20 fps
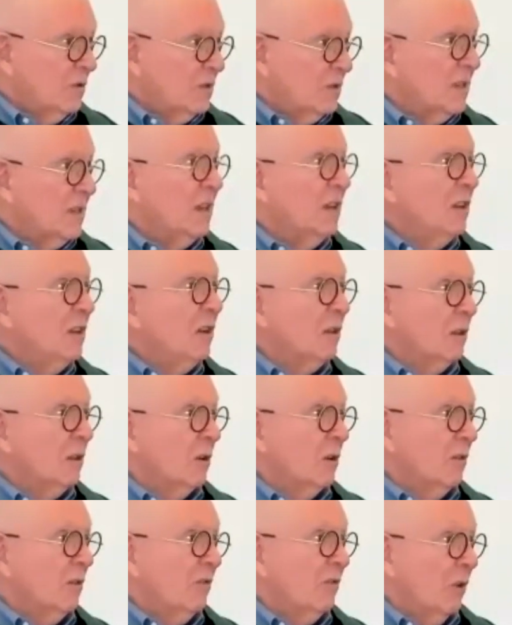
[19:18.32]

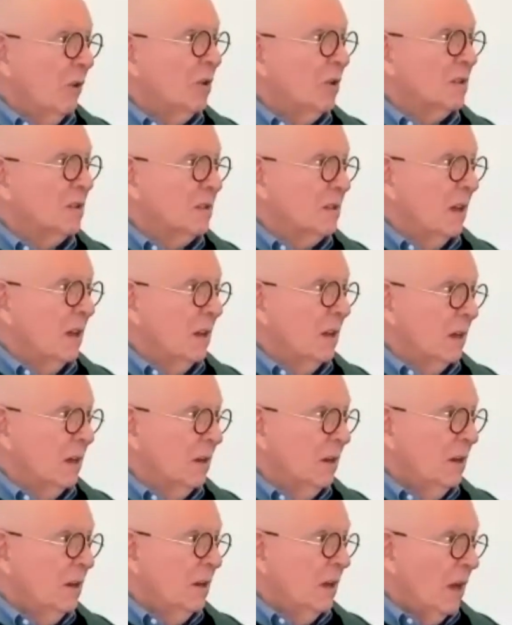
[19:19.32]
singular focus on
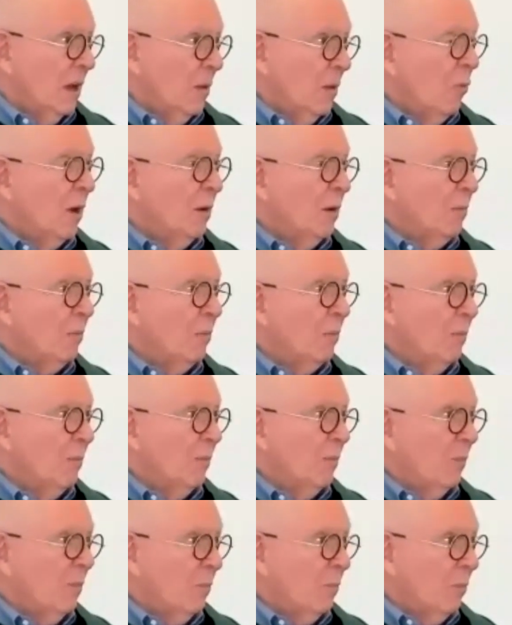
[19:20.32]
a one
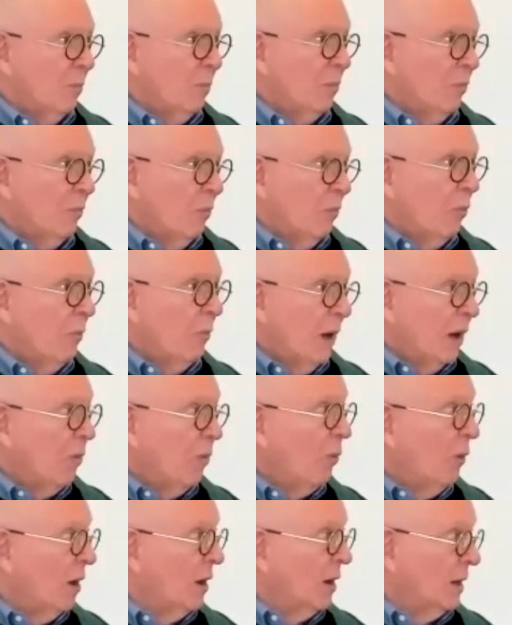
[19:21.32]
by
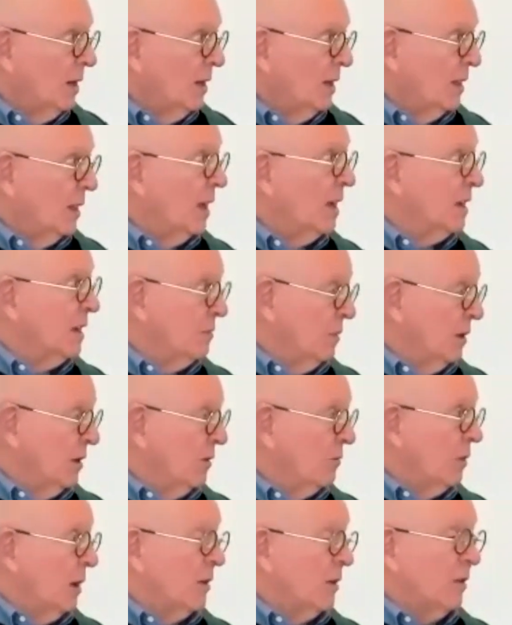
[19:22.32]
one
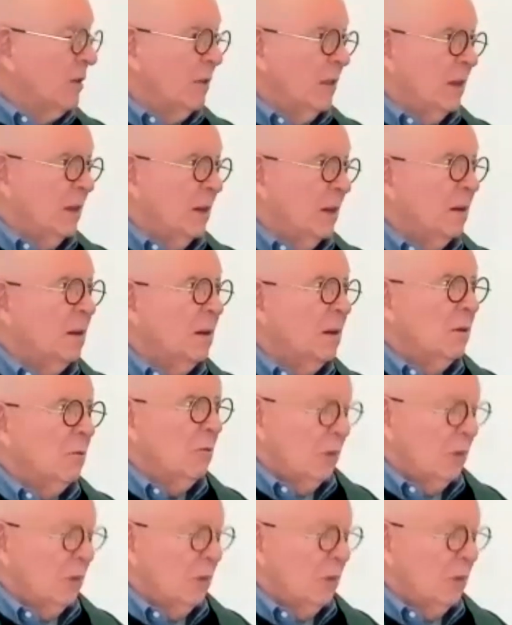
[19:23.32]
enlightenment rather than